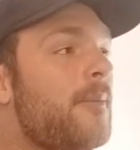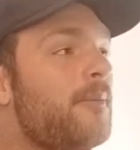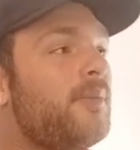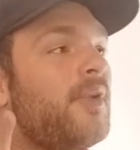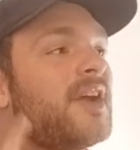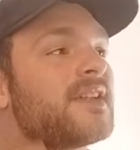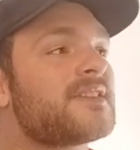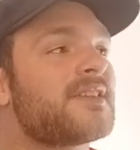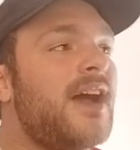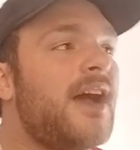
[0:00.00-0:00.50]

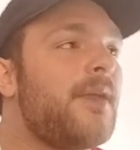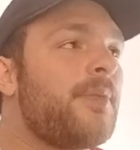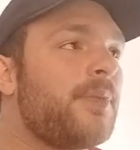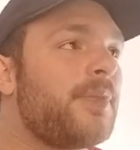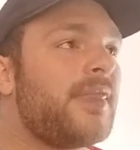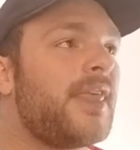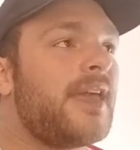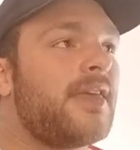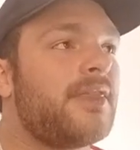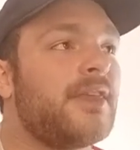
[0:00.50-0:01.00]
But
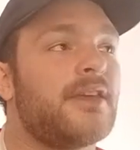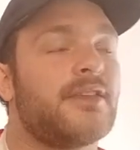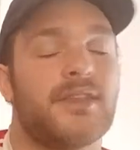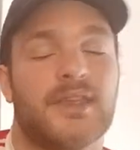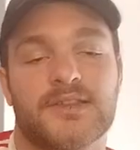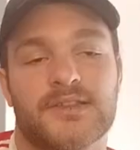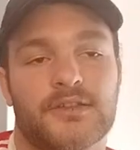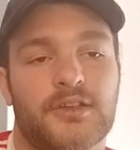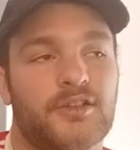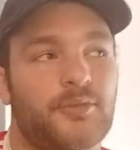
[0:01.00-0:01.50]

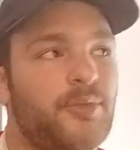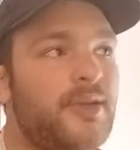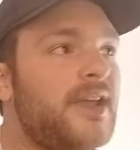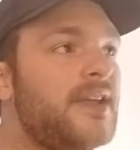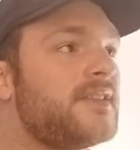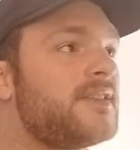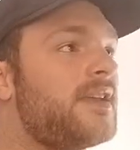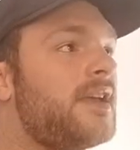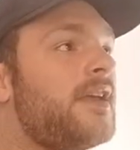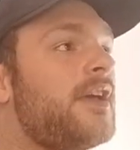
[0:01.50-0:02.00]
there's a lot of
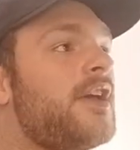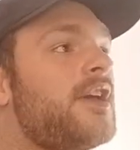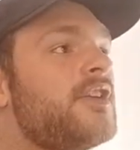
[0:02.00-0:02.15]
players there.